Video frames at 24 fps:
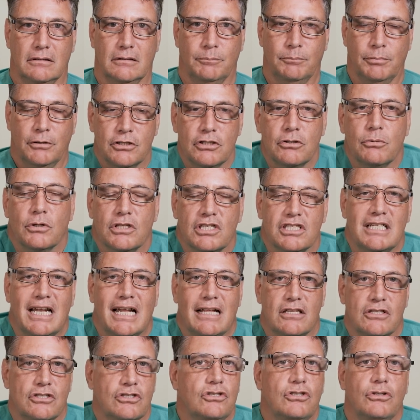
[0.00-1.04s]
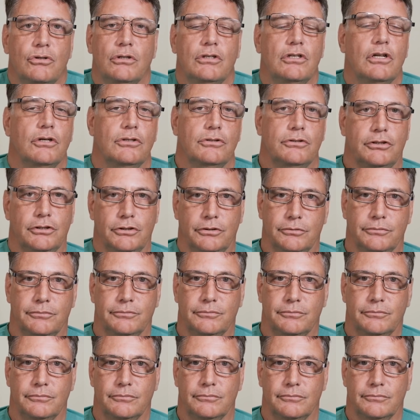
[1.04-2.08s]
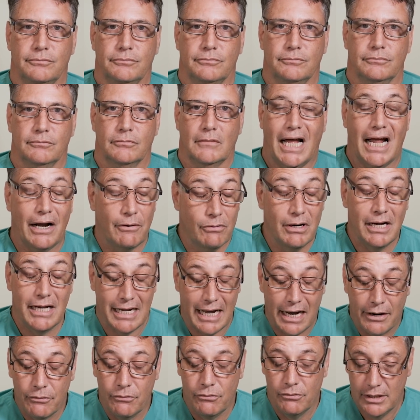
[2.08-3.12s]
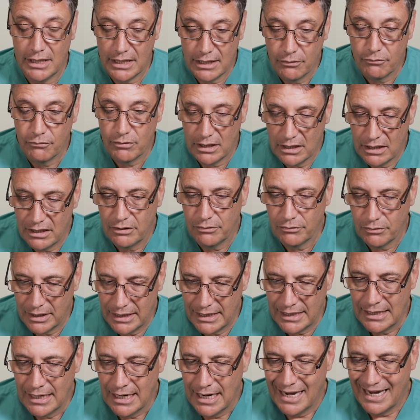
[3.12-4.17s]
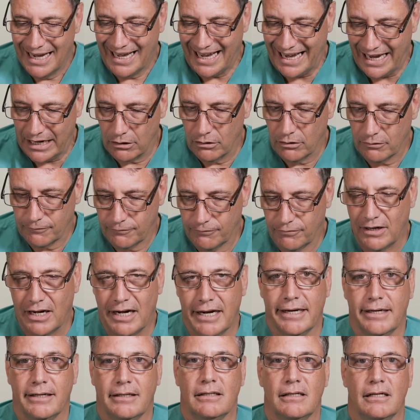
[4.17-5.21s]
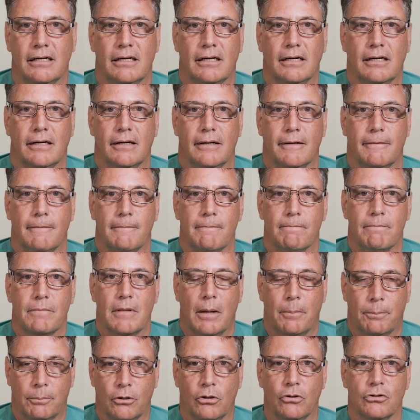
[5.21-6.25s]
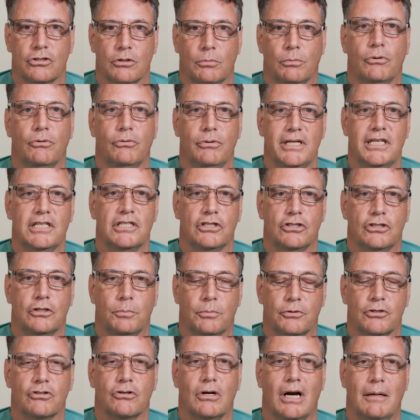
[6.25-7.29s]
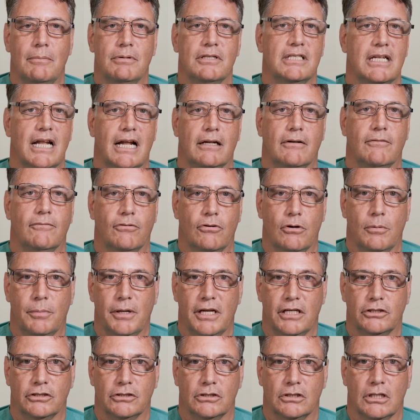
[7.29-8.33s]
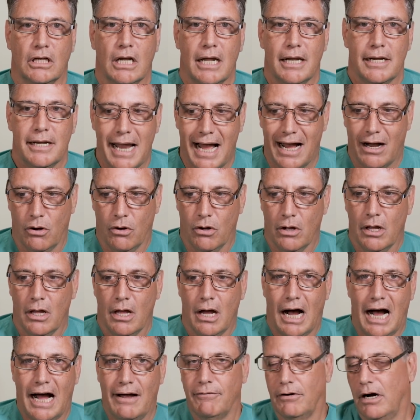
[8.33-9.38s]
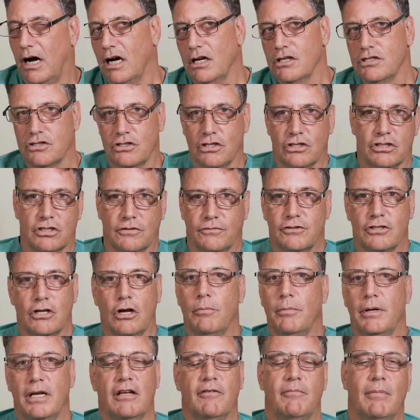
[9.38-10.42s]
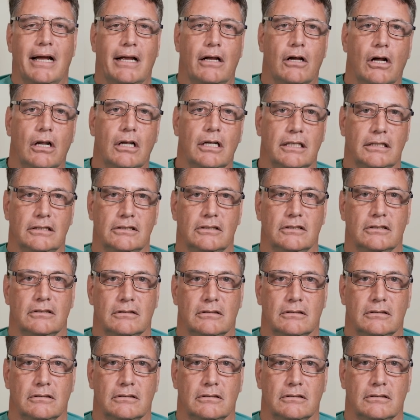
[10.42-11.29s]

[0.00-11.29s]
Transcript: because of what statins do and don't do. I really, I really, really, really cannot find a plausible reason to prescribe a statin for a patient. Now, I've asked this of so many of my colleagues,